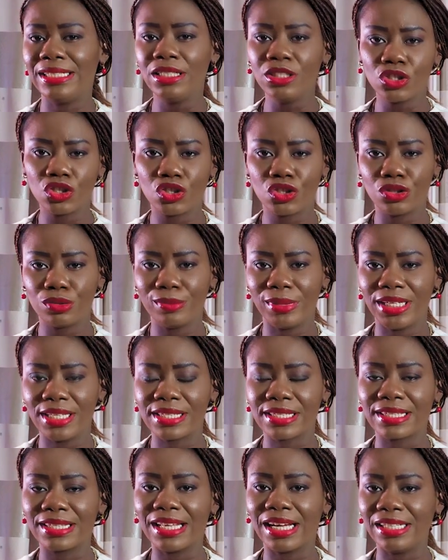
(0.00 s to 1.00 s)

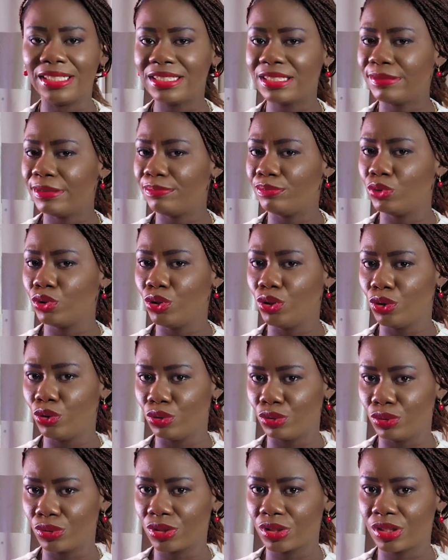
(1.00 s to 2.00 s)
instruments that these people
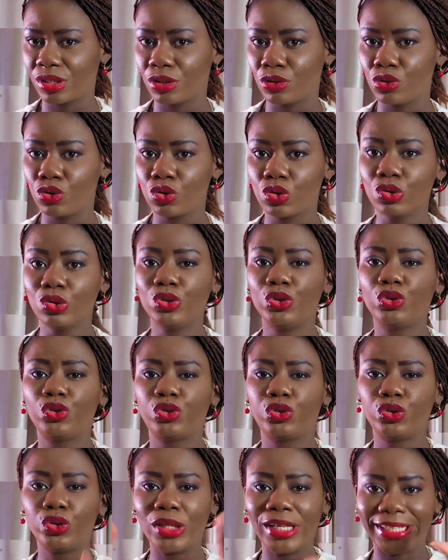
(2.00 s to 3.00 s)
use to
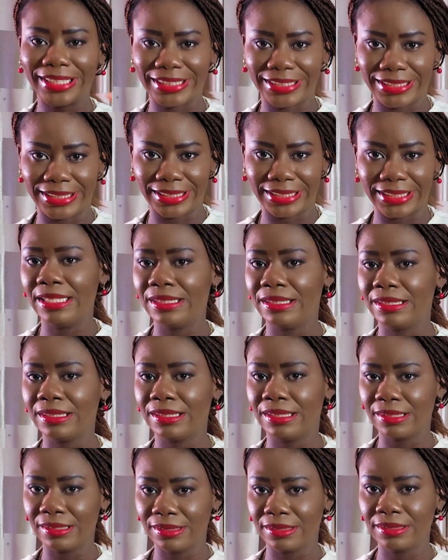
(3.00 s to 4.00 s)
trade in
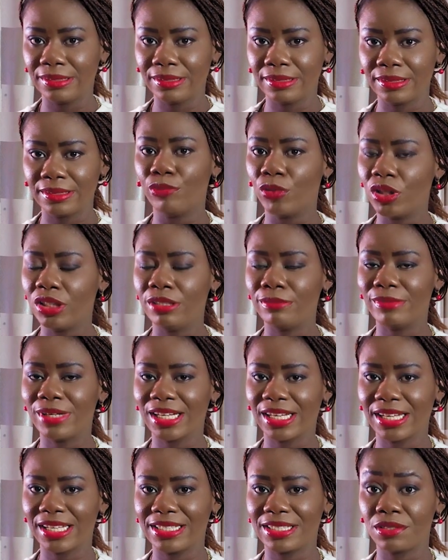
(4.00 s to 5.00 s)
the money
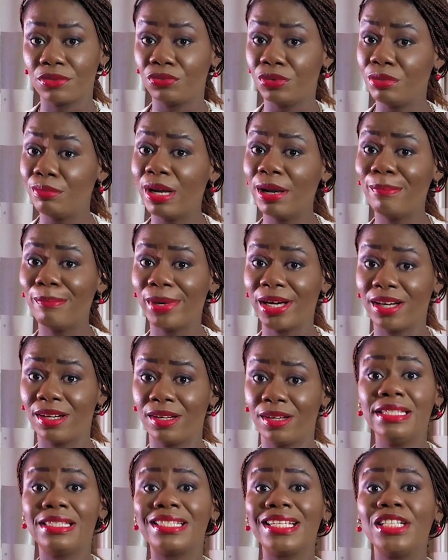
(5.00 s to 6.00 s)
market? Remember,
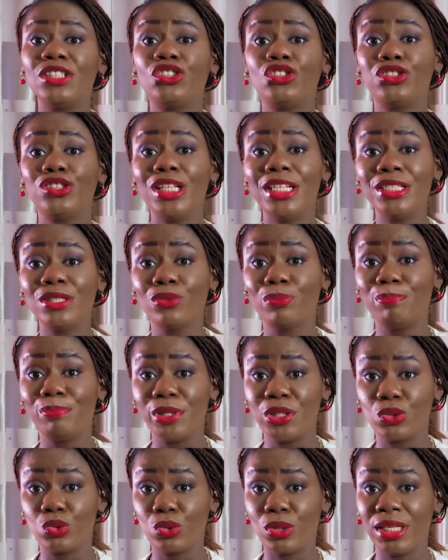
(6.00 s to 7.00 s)
it's a trade
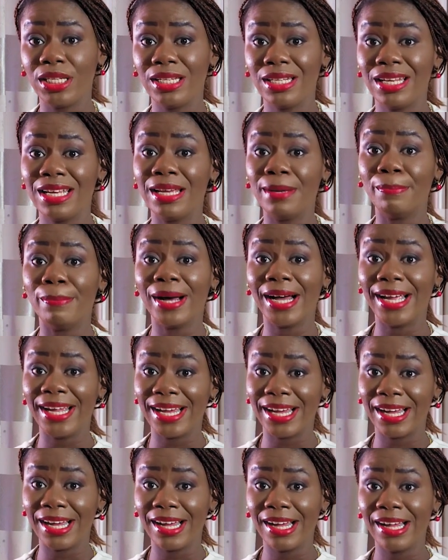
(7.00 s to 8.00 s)
between a
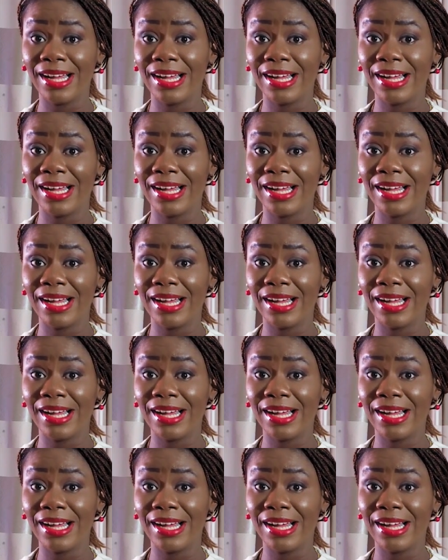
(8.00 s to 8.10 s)
buyer